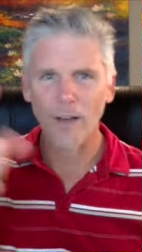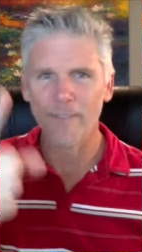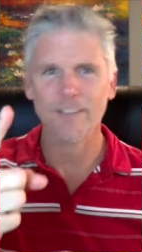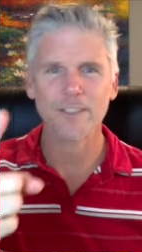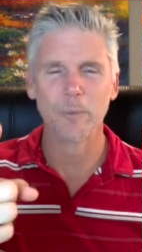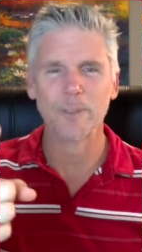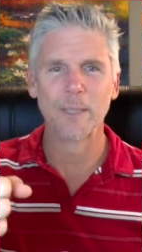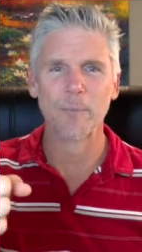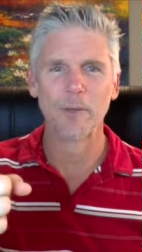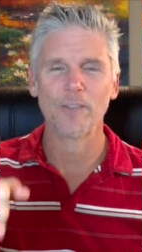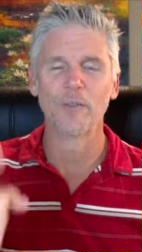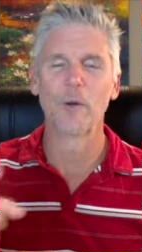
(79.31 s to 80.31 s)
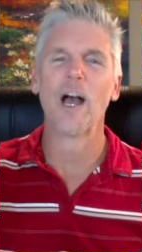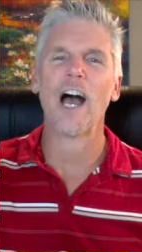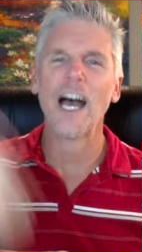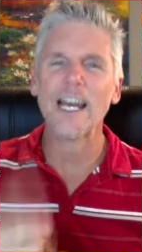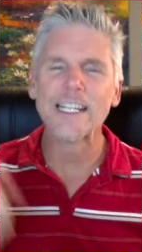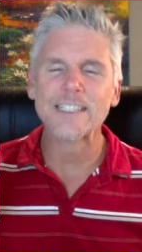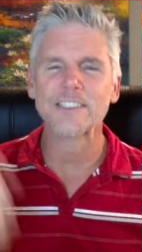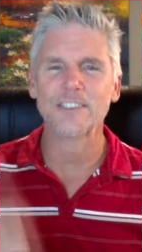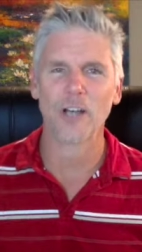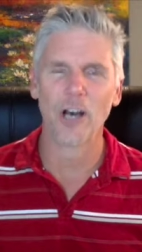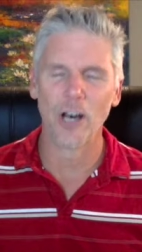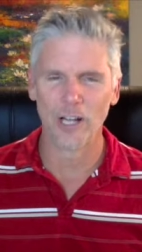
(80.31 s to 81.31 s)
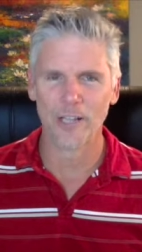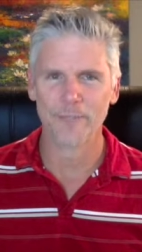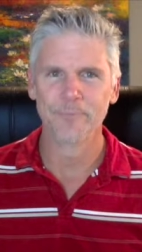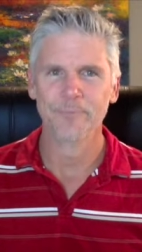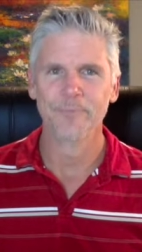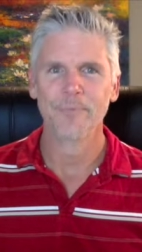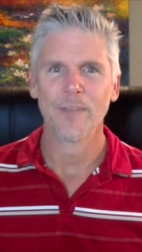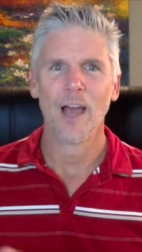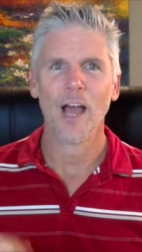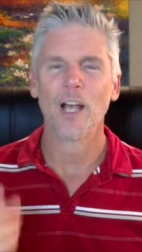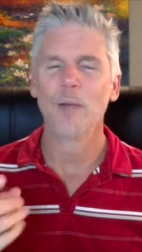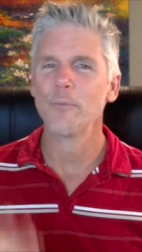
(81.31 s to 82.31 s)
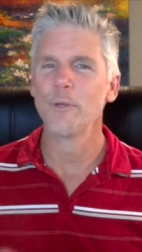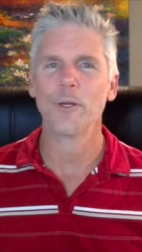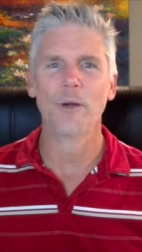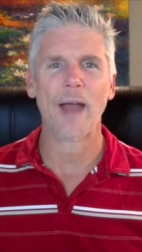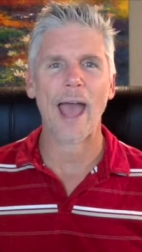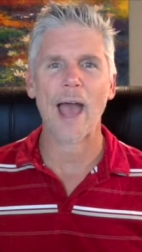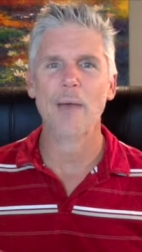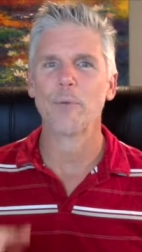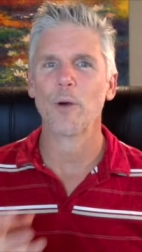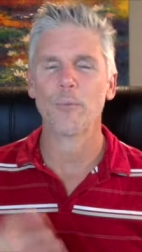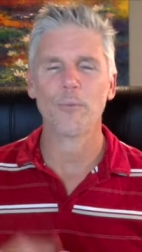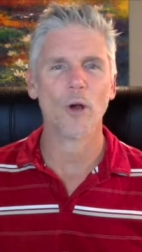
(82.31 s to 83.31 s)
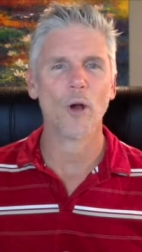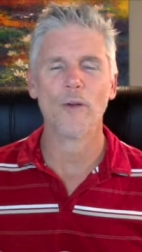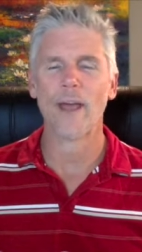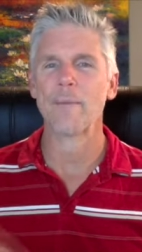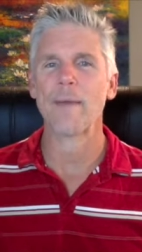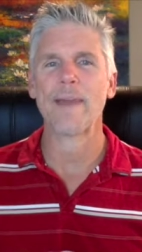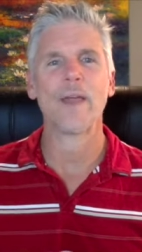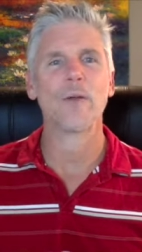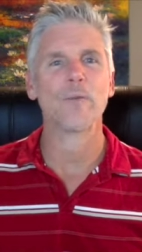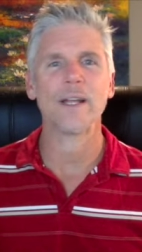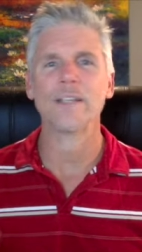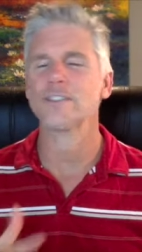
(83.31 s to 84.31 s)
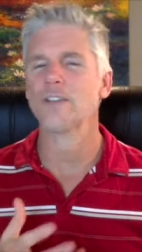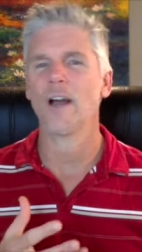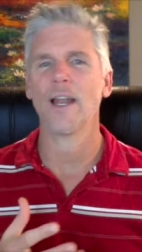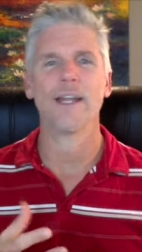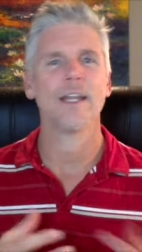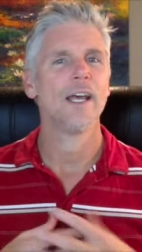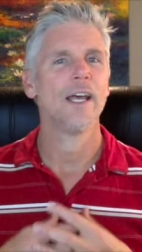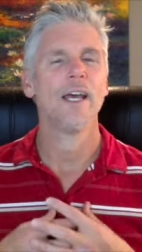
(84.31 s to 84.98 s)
there's the words I'm looking for, uninstall a computer app or a program and then reinstall it,